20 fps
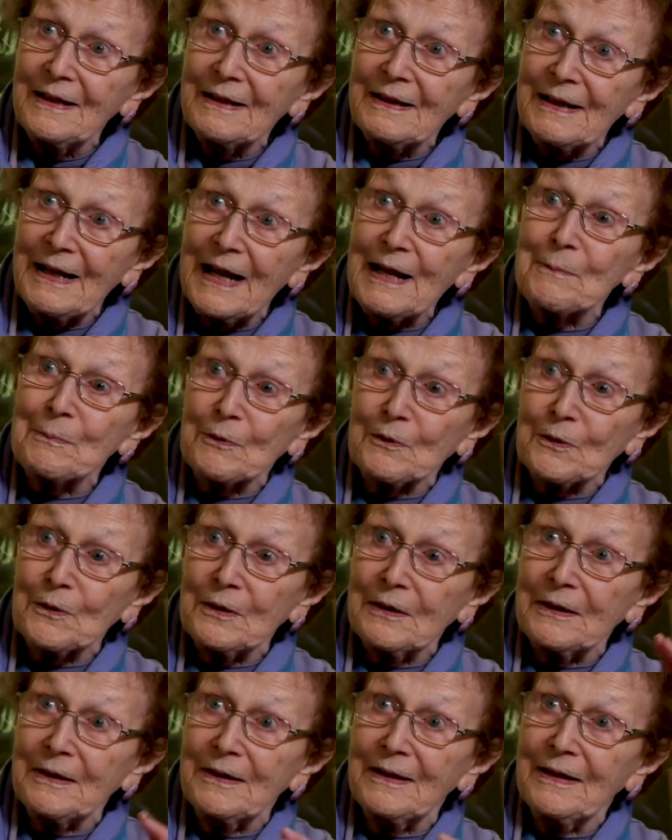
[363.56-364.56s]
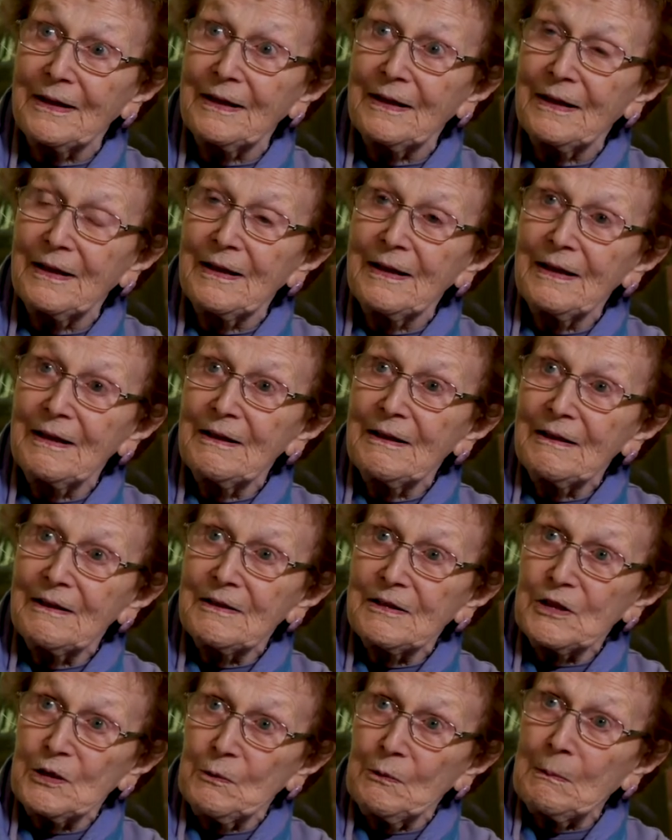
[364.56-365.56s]
neighborhood
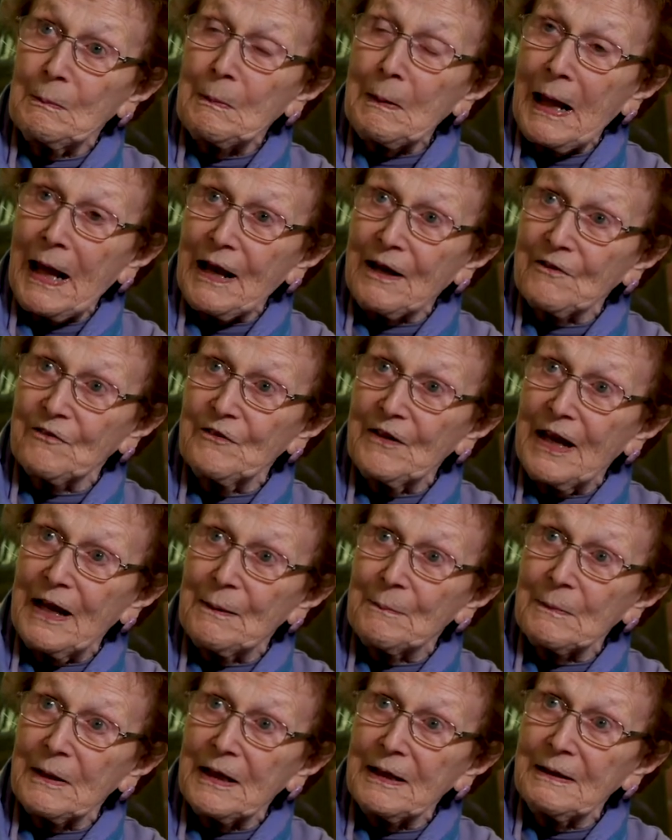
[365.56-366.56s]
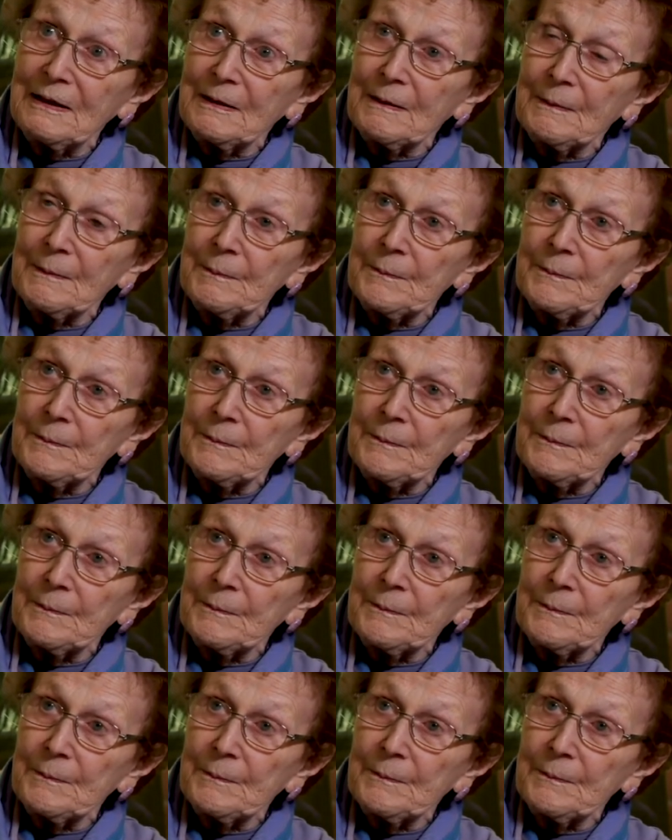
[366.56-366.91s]
to a black family.